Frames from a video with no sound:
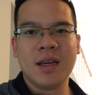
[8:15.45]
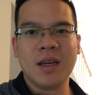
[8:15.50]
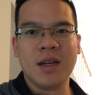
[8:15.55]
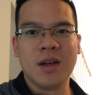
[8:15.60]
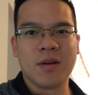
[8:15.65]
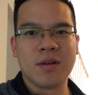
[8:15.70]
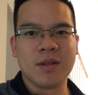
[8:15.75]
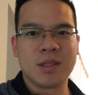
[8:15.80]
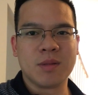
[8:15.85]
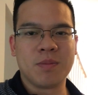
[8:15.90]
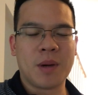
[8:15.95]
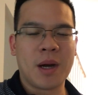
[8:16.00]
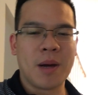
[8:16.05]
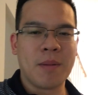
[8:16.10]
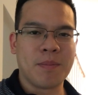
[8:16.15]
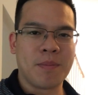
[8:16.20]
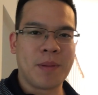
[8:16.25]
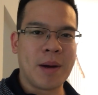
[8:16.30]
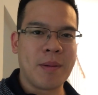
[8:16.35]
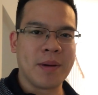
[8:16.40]
You know, it's by,
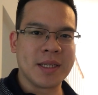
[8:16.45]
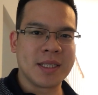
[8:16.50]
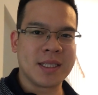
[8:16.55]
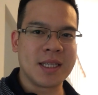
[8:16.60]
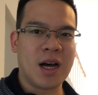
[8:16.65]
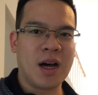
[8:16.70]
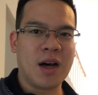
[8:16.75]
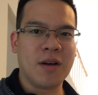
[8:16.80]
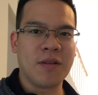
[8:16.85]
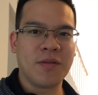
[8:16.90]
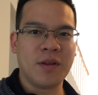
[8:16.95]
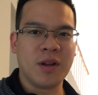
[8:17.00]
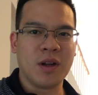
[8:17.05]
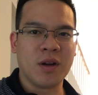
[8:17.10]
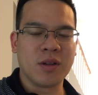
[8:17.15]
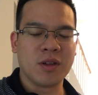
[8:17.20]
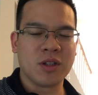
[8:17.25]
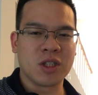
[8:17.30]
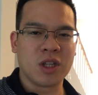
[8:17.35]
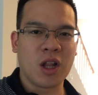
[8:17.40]
by myself. You
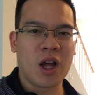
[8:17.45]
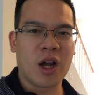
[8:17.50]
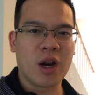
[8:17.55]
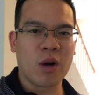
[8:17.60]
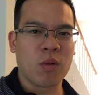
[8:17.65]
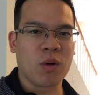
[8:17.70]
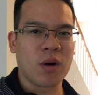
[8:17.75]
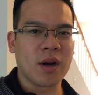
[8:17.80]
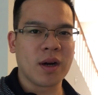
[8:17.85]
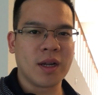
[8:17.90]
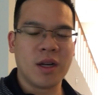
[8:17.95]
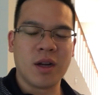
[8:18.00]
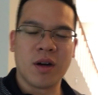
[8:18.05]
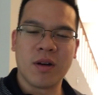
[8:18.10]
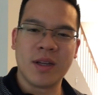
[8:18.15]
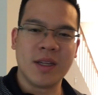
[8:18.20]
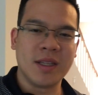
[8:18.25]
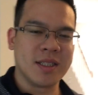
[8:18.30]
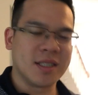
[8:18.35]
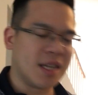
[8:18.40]
know, there's a lot of work. You know,
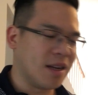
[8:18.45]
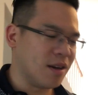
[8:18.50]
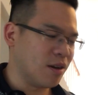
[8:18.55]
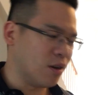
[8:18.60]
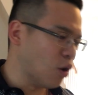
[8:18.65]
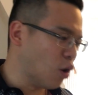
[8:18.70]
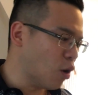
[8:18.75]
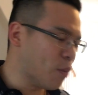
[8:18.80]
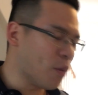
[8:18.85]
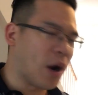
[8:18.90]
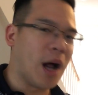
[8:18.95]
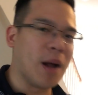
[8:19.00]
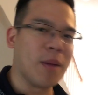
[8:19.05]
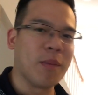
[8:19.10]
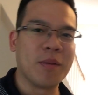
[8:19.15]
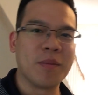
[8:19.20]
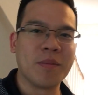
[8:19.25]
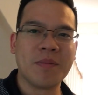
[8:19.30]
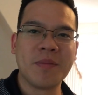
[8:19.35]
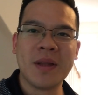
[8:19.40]
he said, "No
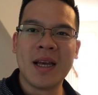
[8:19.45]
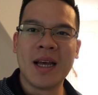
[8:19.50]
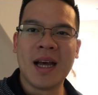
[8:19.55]
problem.